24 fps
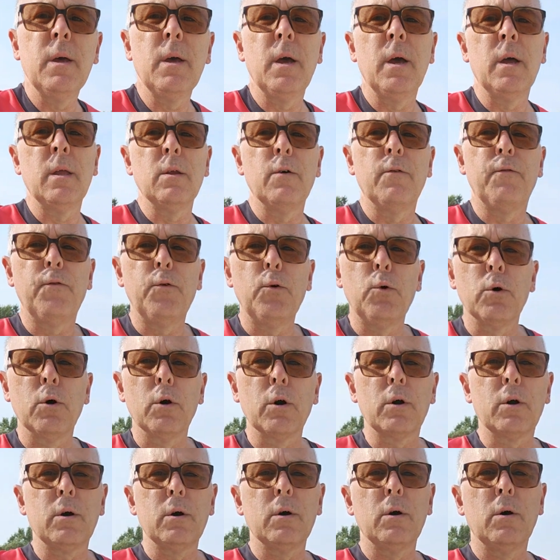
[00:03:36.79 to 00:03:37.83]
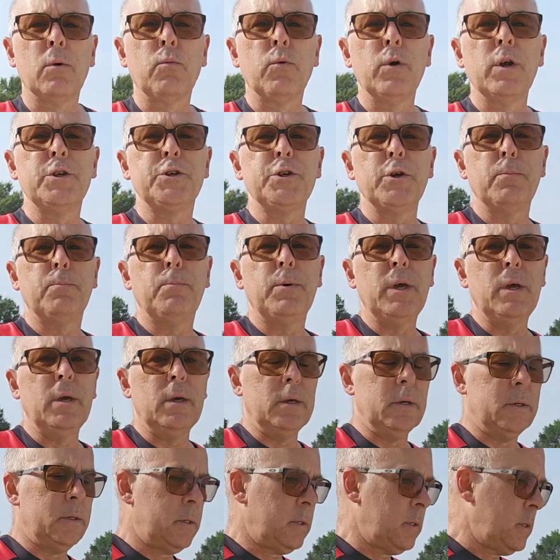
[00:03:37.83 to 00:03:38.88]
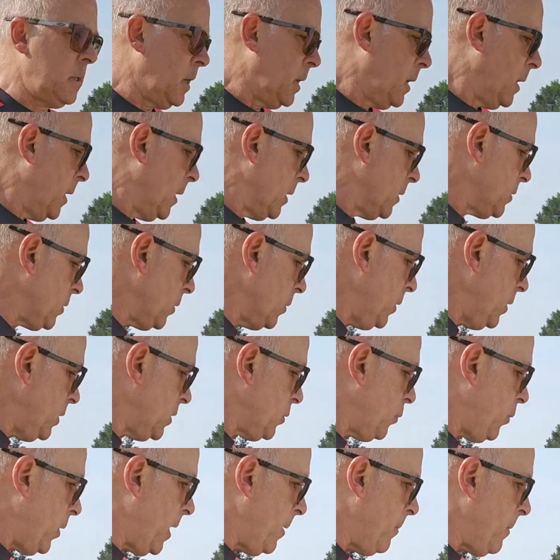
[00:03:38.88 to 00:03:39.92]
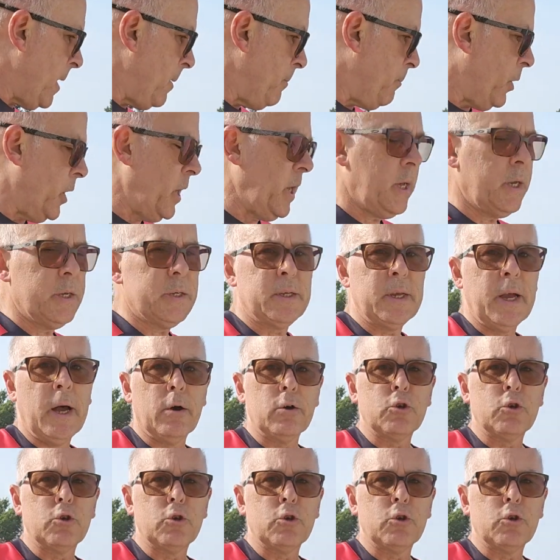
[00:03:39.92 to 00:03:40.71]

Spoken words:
and the fork a rigid piece. So this way my bike is now